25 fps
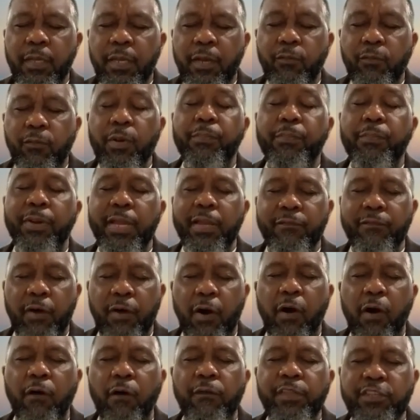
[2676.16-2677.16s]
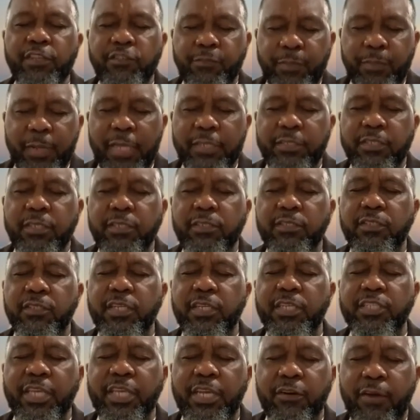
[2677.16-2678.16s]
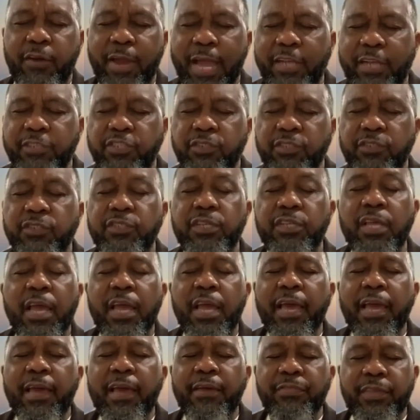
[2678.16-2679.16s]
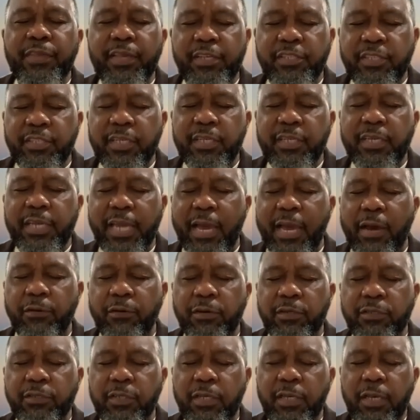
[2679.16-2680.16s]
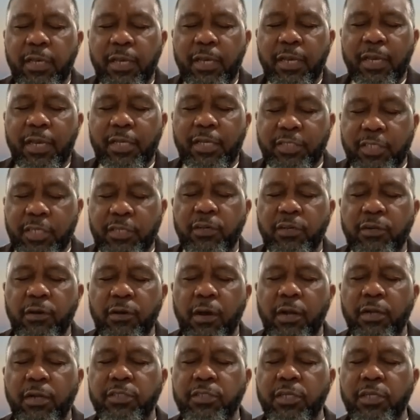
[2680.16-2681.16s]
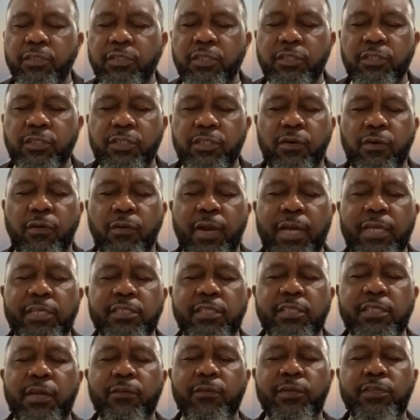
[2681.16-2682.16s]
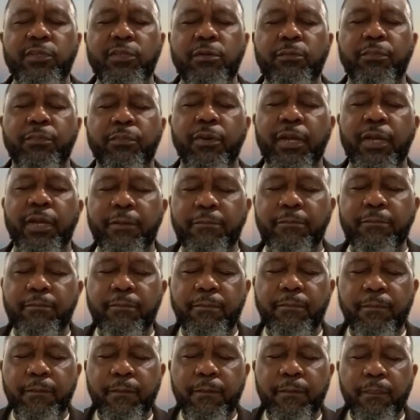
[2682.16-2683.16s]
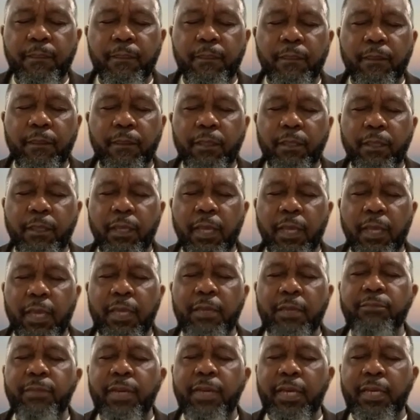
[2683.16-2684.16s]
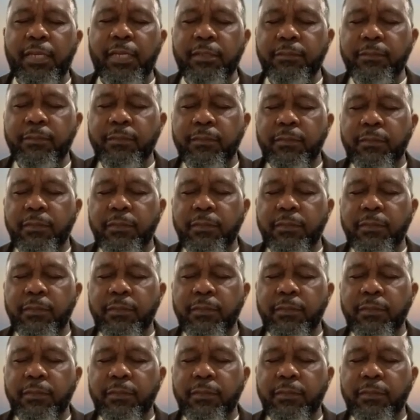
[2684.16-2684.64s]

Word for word: And we're praying for all these blessings, these interactions, and these encounters. It's in your darling son, Jesus Christ, saying we do pray. Amen.